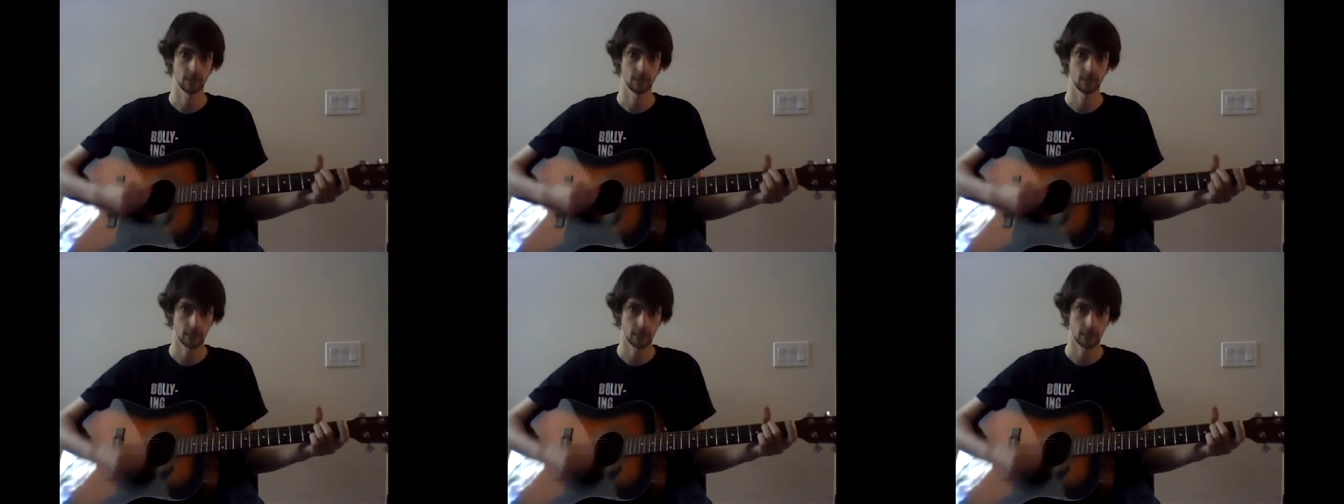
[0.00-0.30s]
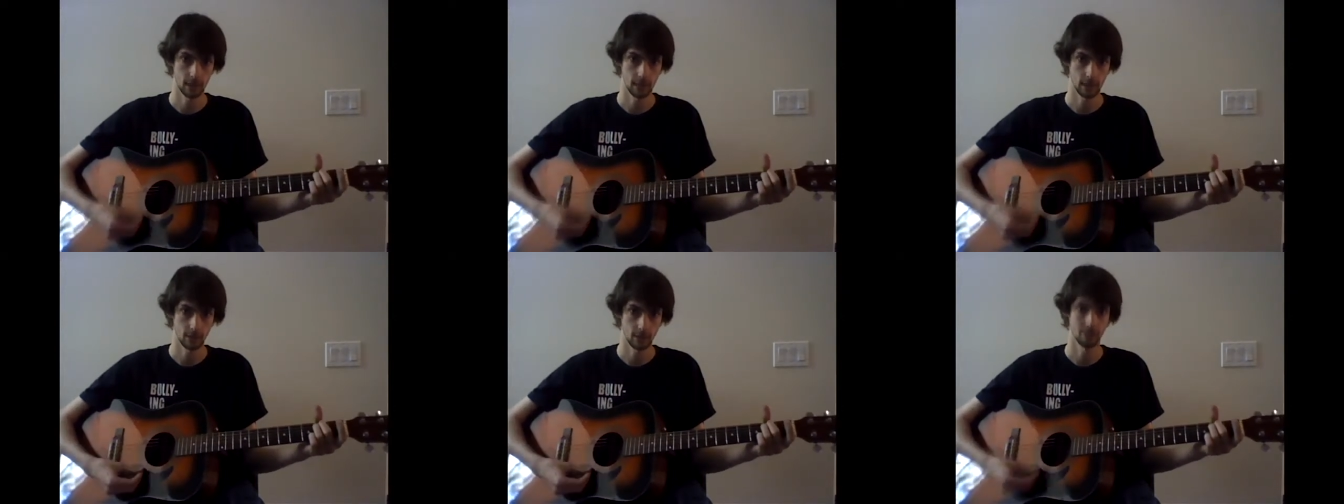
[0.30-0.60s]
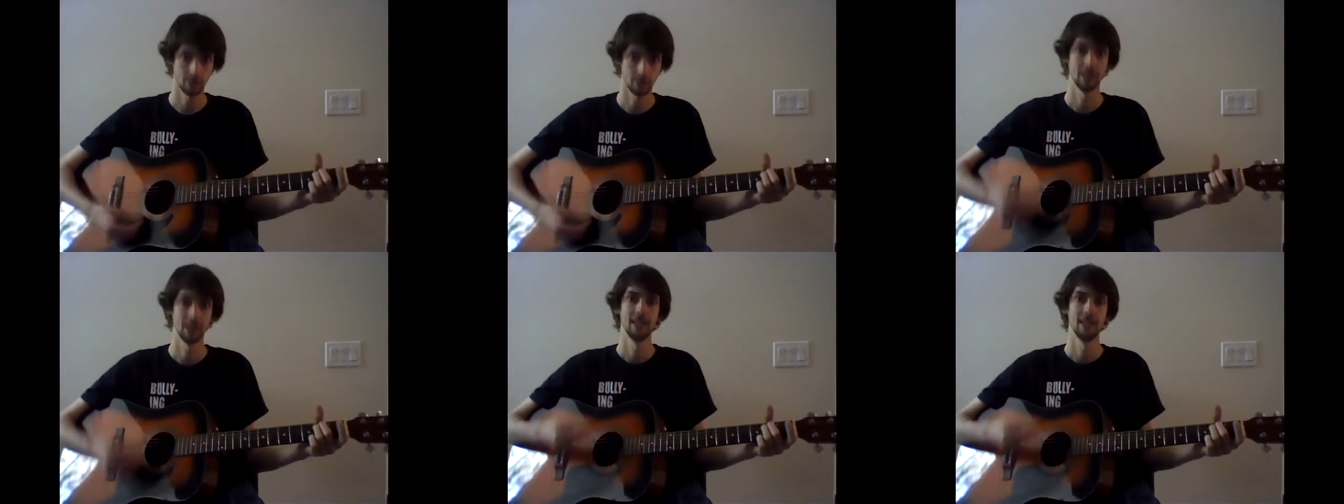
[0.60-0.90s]

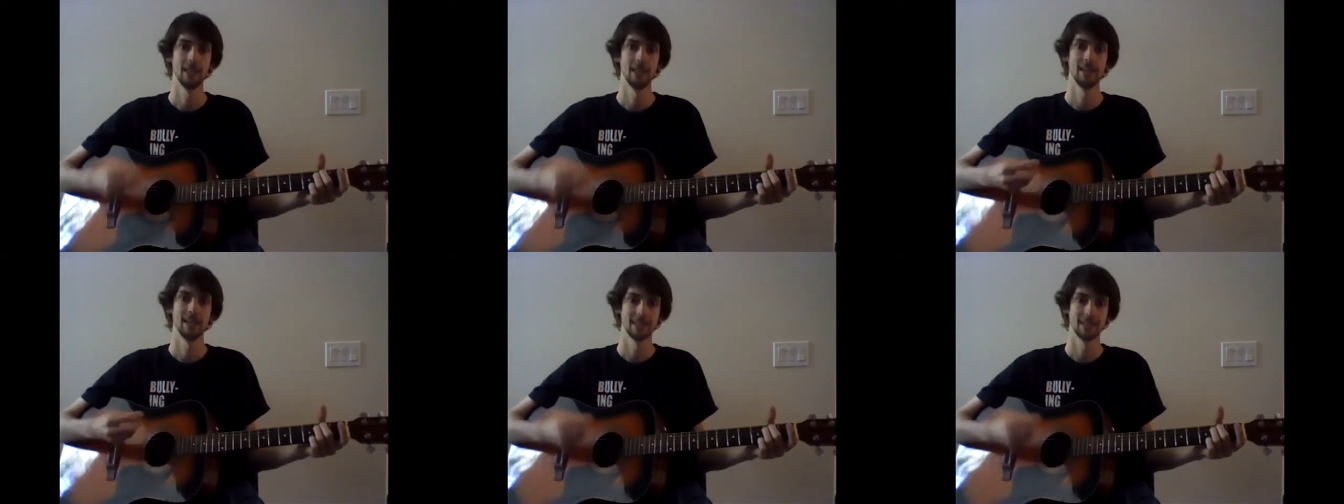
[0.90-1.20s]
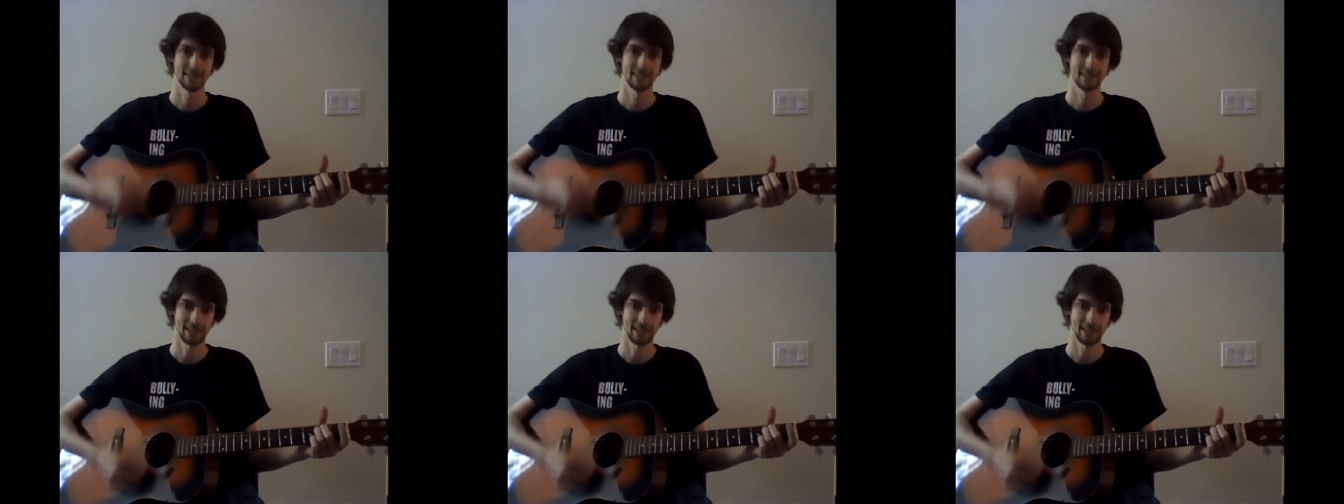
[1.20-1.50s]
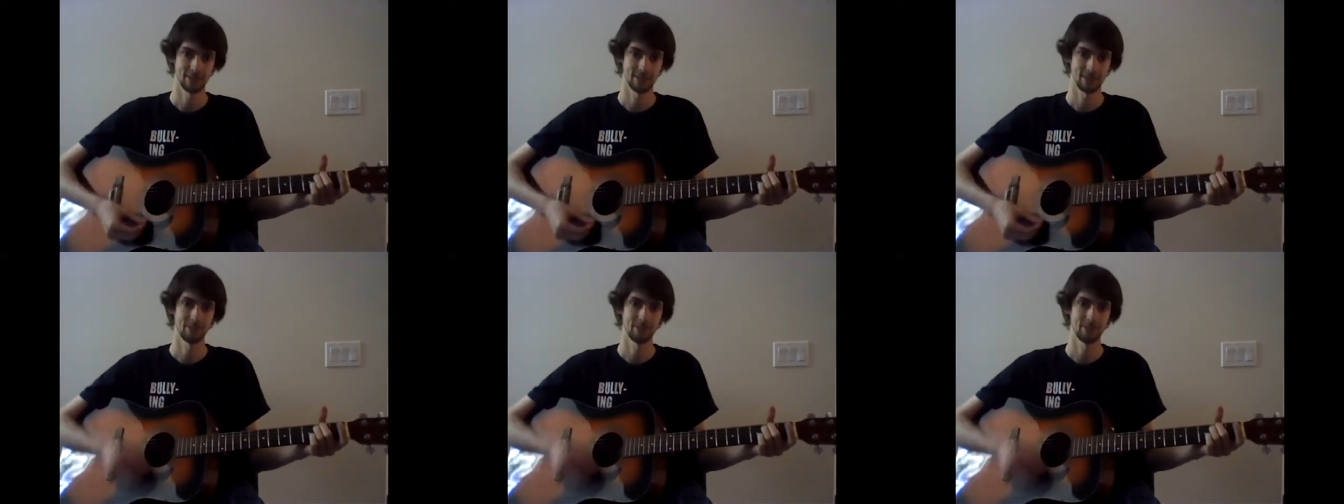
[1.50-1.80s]
down,
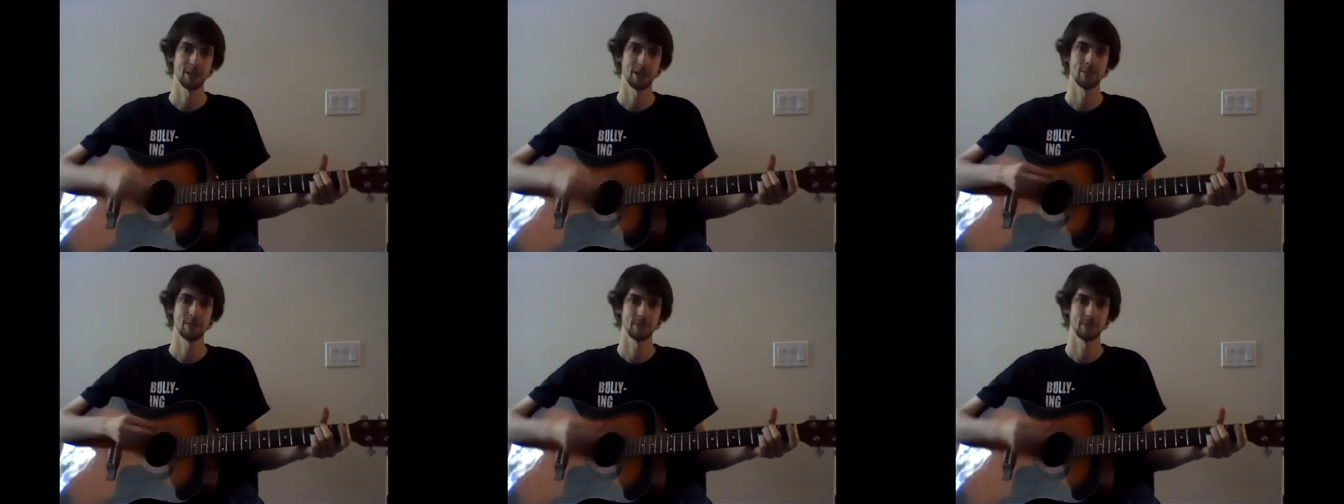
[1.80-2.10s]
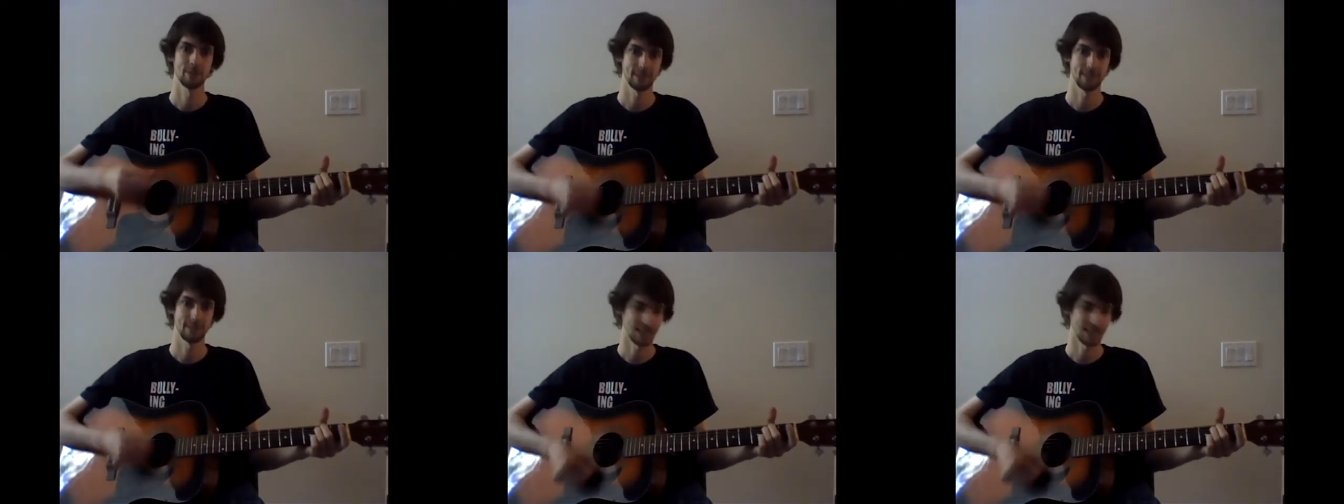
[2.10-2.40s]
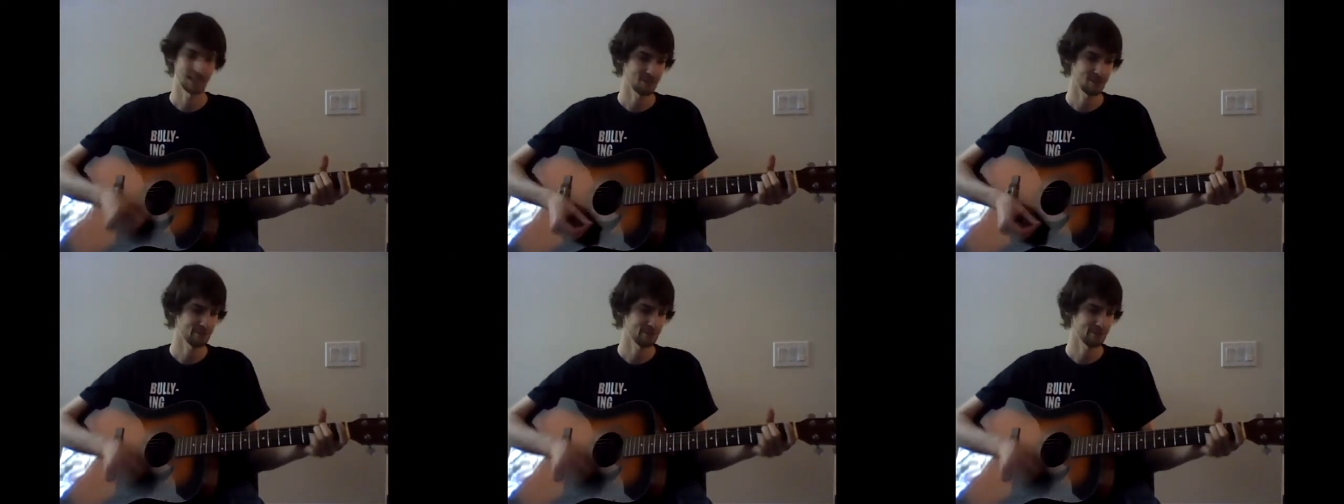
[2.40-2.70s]
down, up,
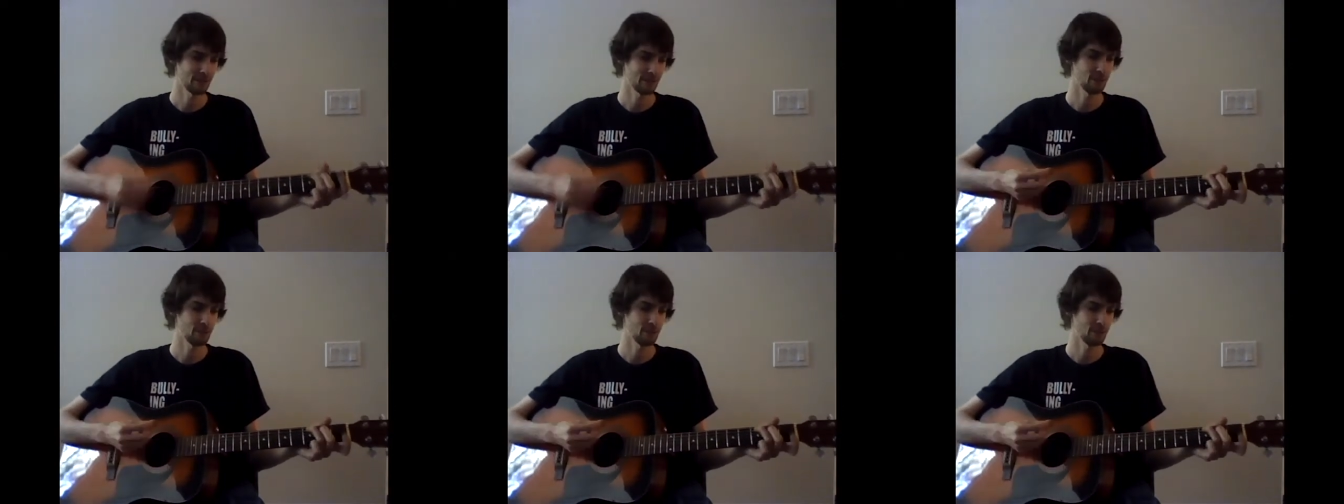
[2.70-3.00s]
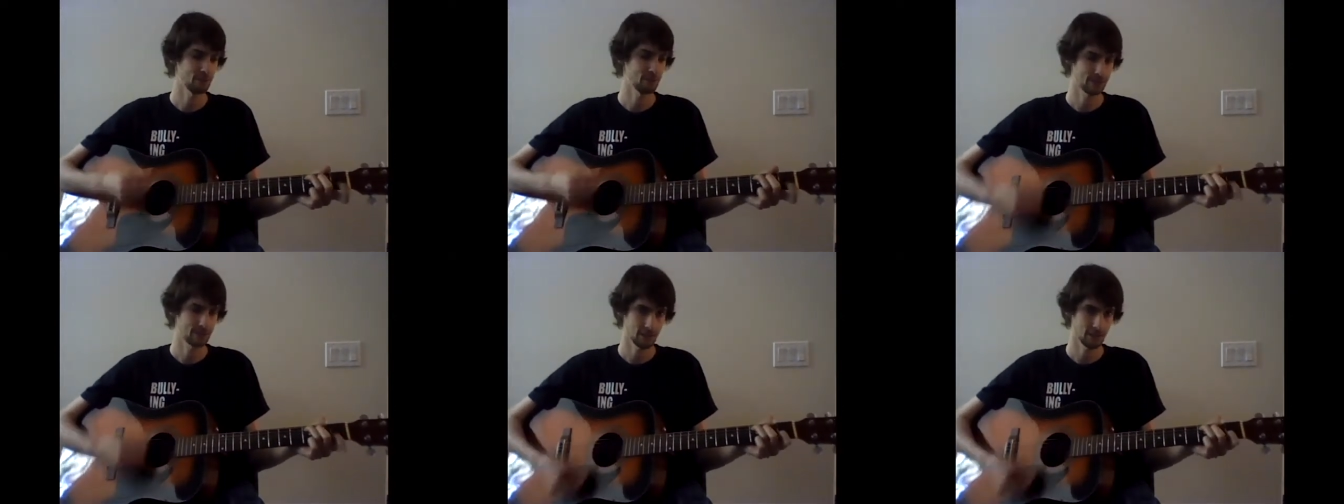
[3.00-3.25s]
down, up,